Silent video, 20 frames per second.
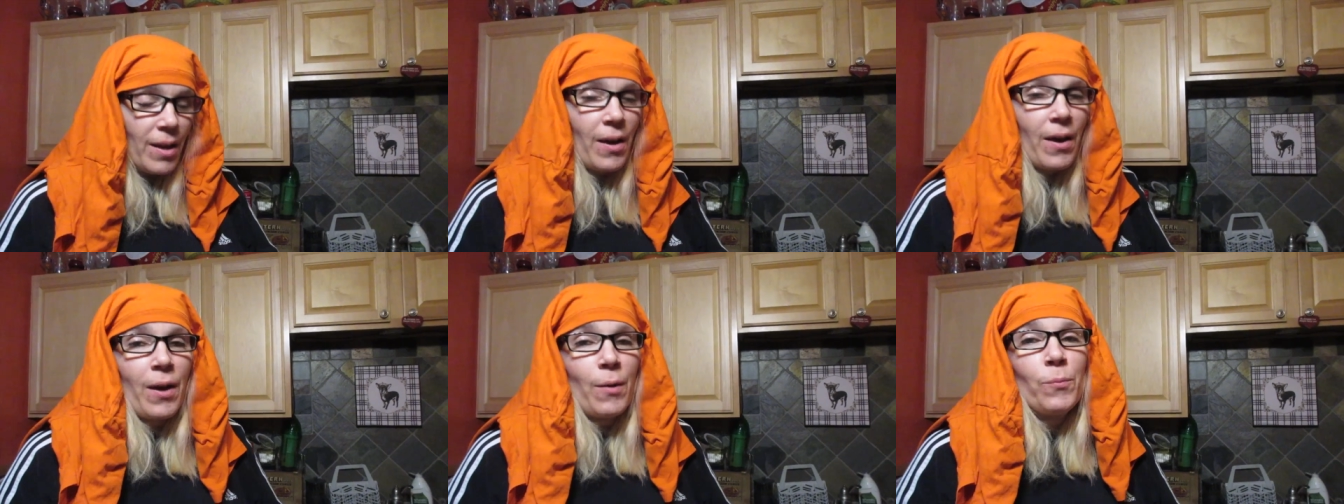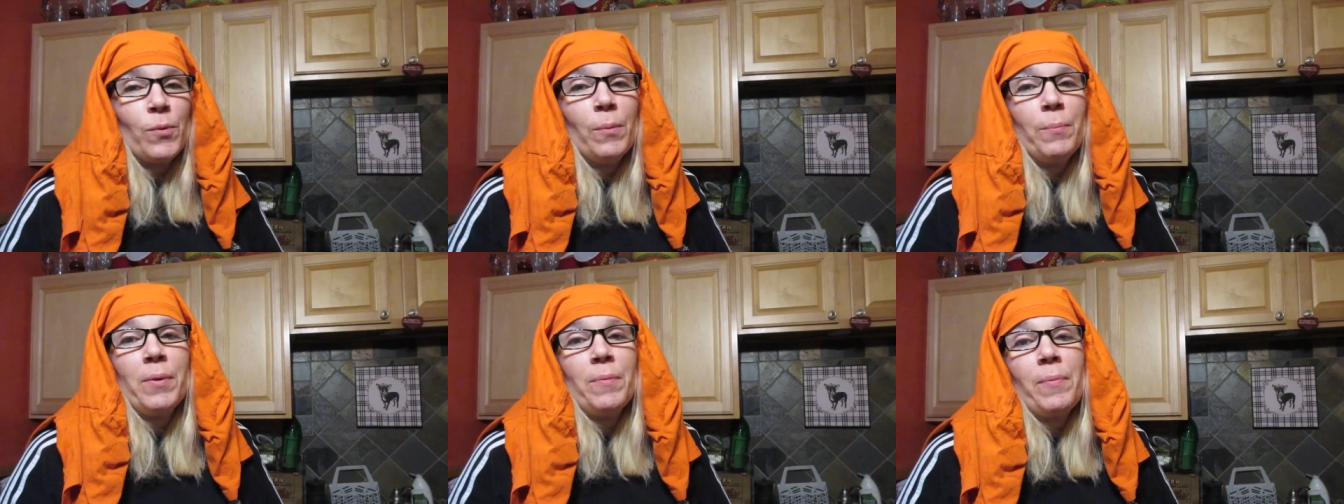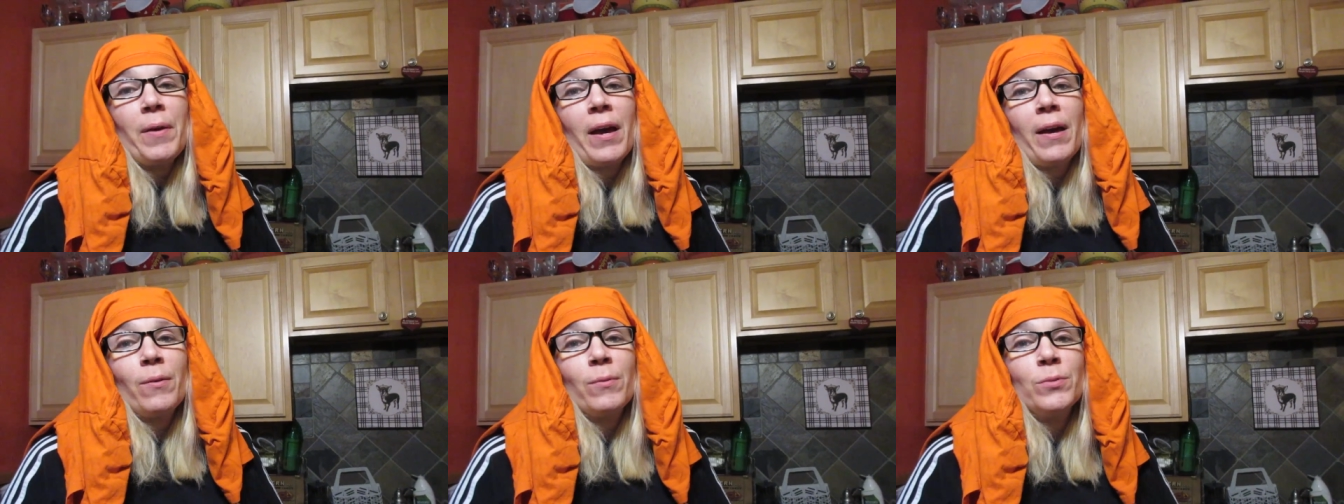Alright, we'll be
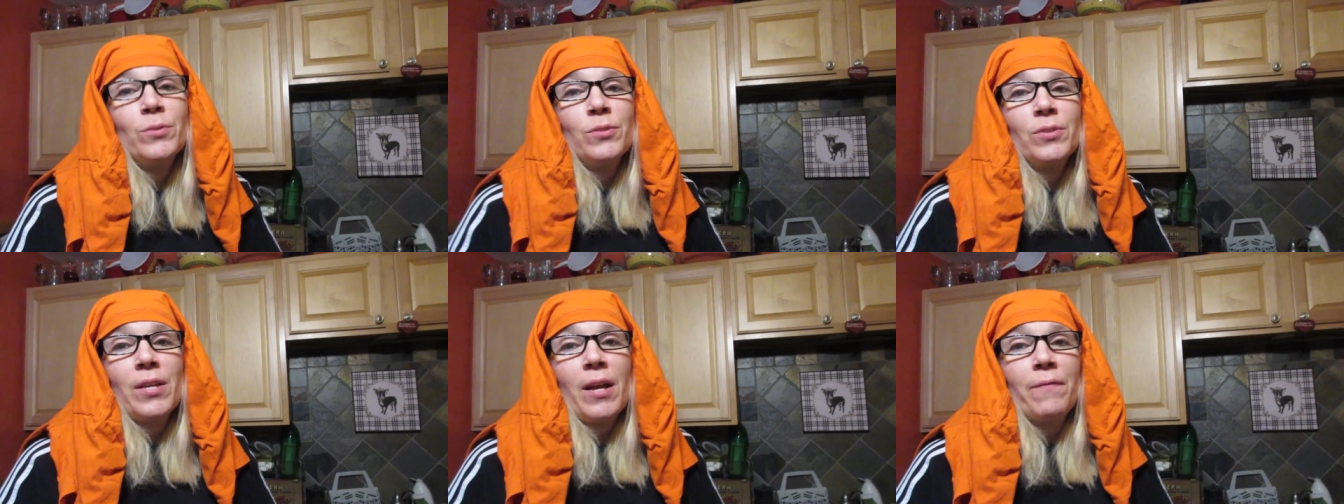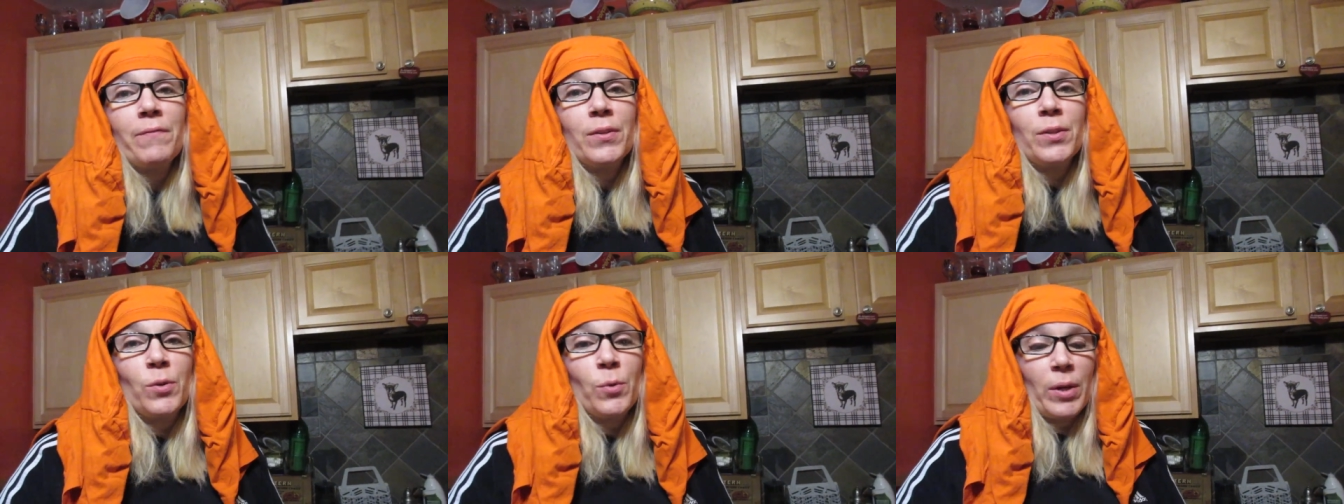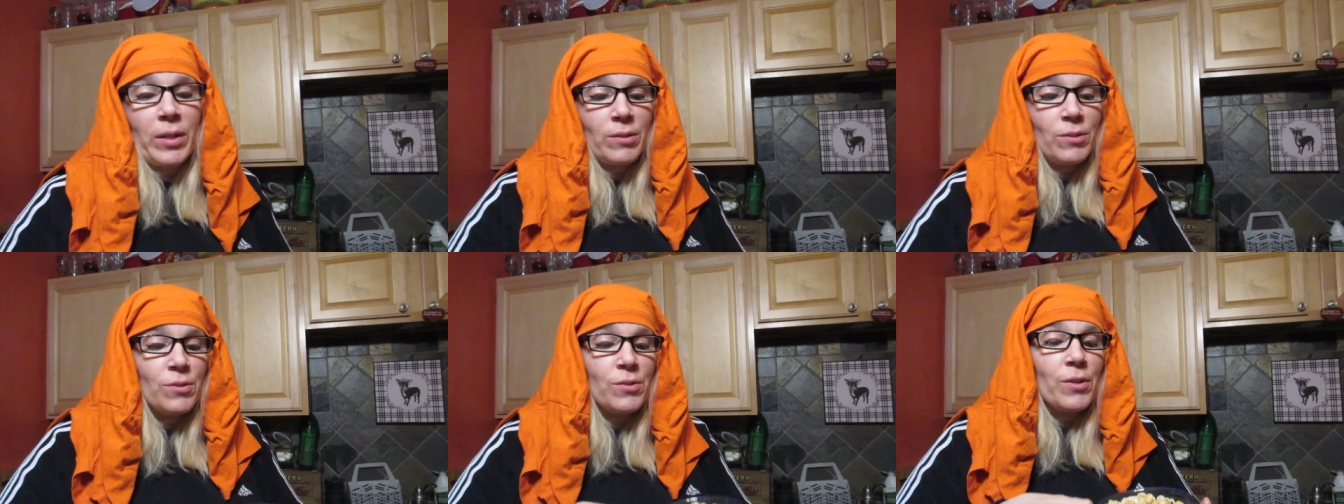back. We're just having a
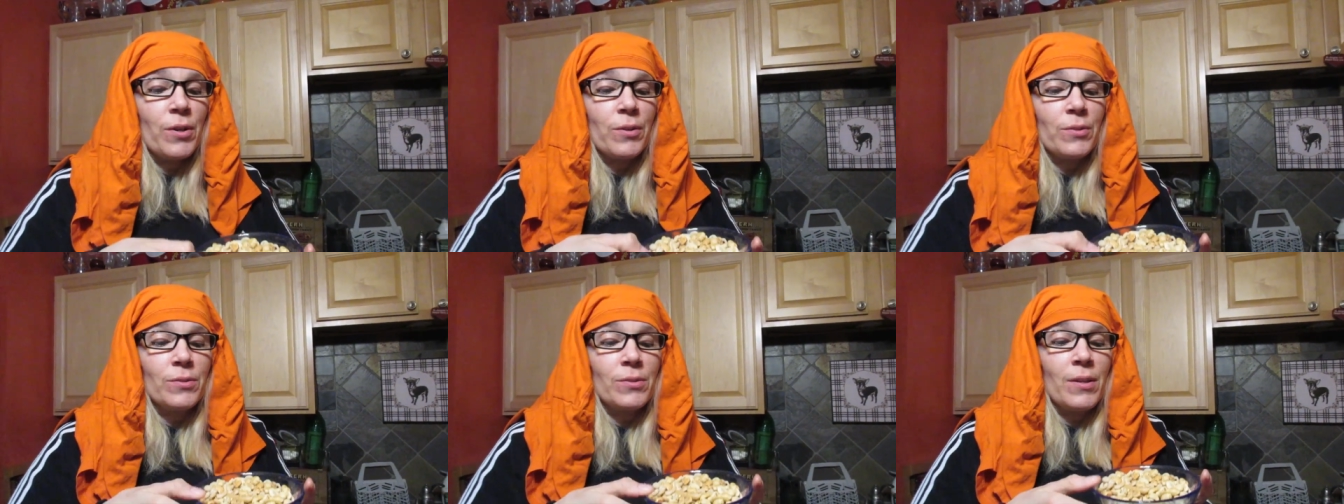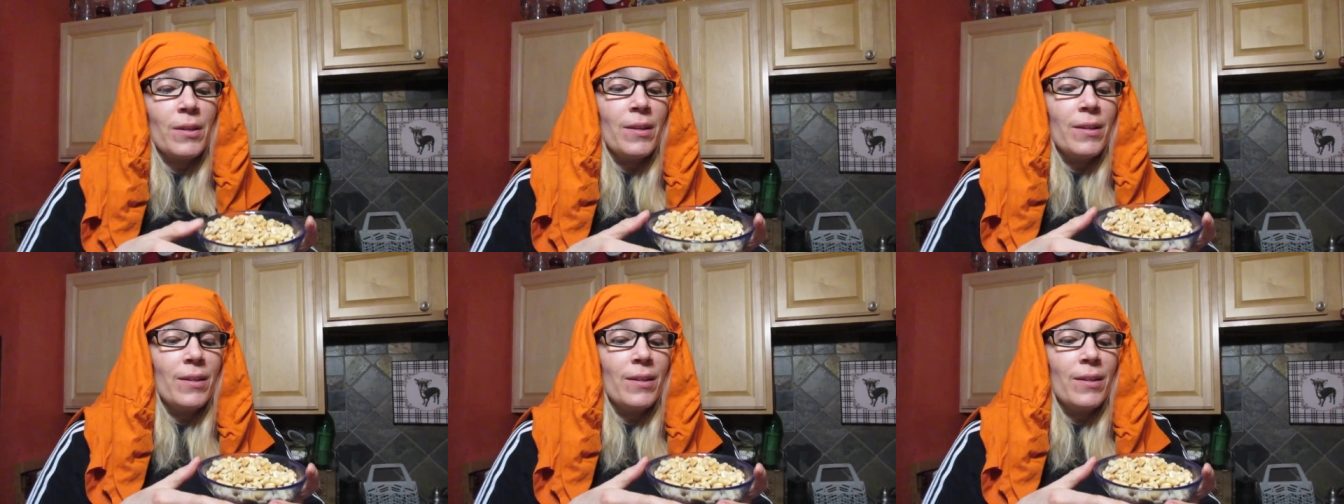quick dessert.